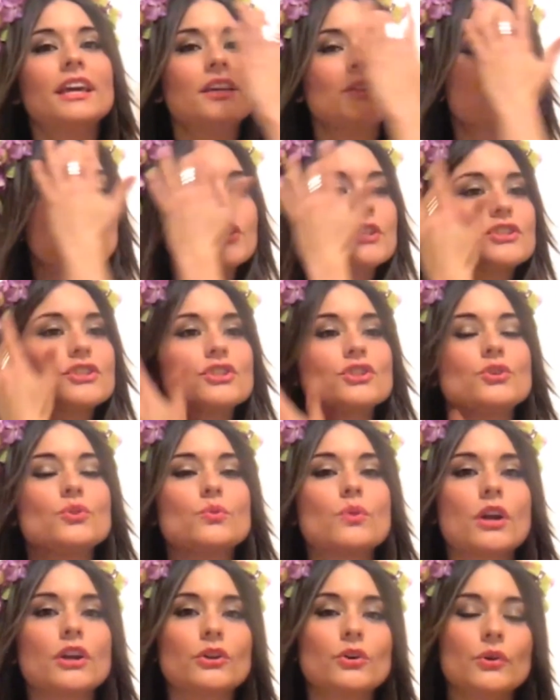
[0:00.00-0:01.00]
in which
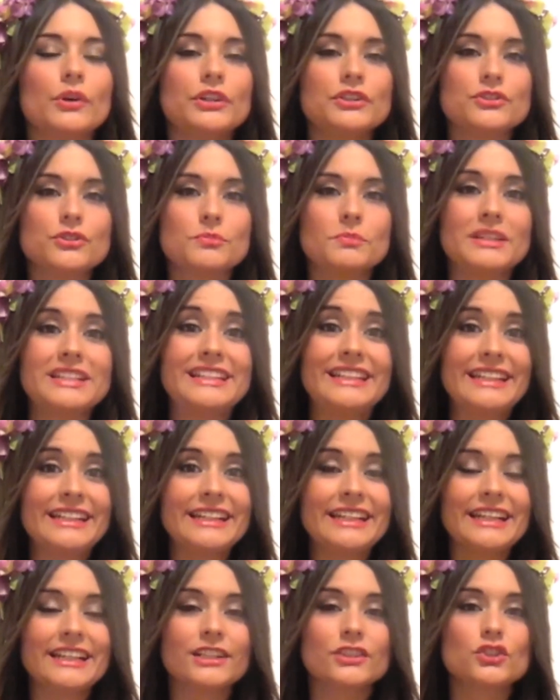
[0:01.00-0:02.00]
you are going to be
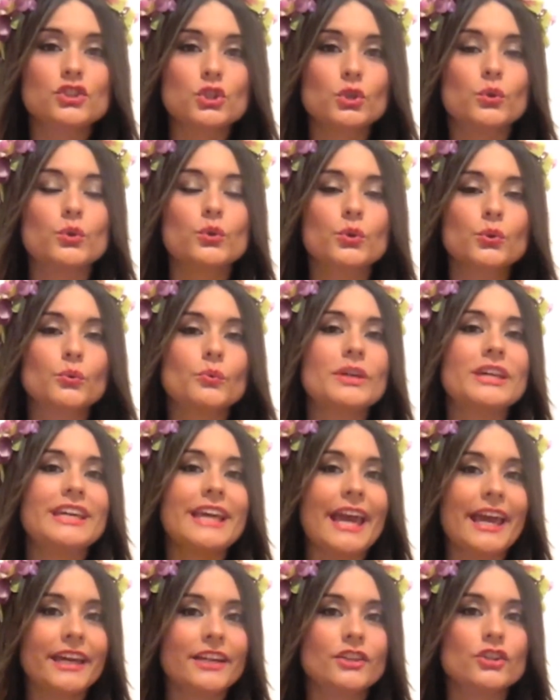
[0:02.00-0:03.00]
needing to
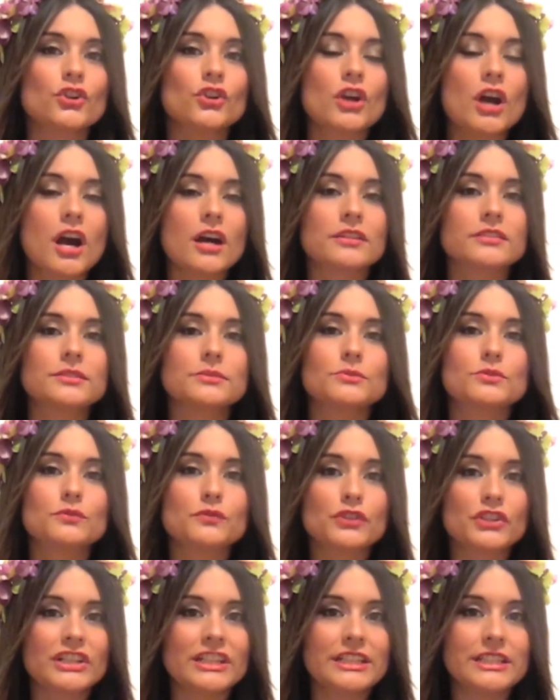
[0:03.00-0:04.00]
create your costumes
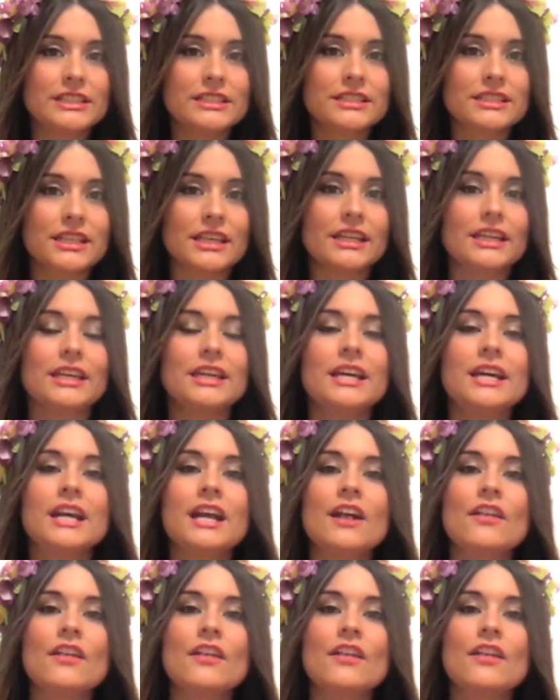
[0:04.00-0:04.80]
for EDC.